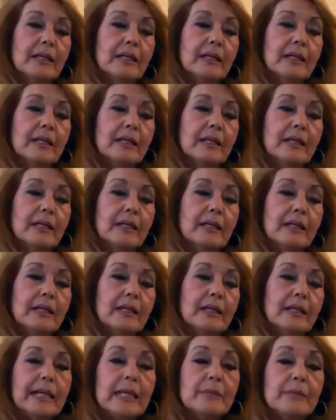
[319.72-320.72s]
So
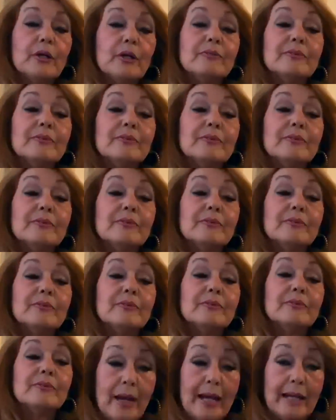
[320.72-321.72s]
he moved us up
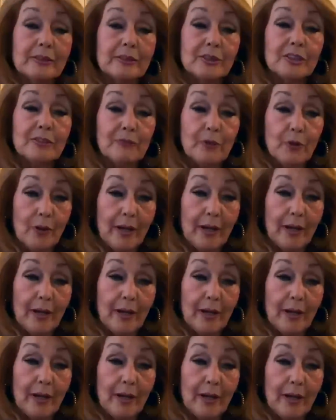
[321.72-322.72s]
to the grounds of
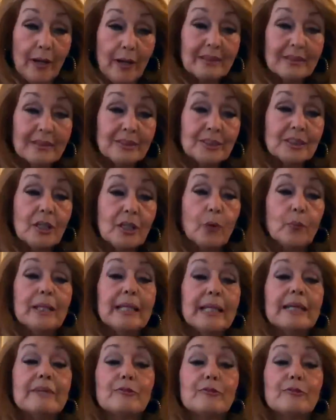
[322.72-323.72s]
Graceland. So
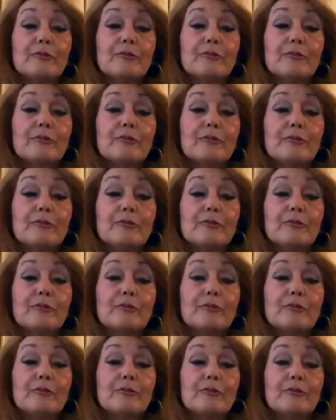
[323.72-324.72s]
we lived right behind the
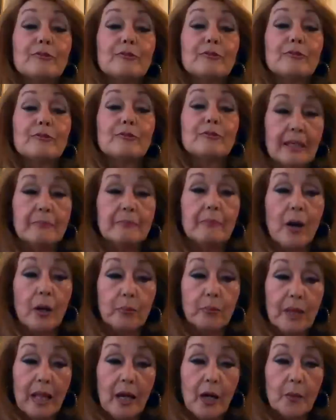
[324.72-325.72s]
house in a
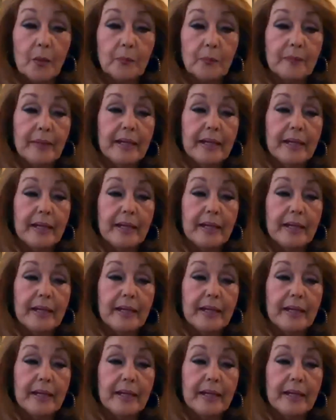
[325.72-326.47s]
mobile home there.